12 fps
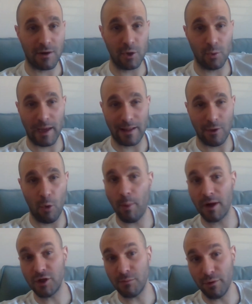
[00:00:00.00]
and you like low
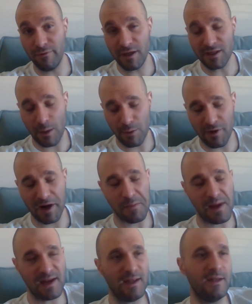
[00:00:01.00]
budget movies, I would
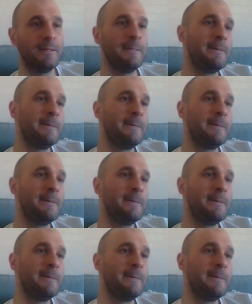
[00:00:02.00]
recommend it.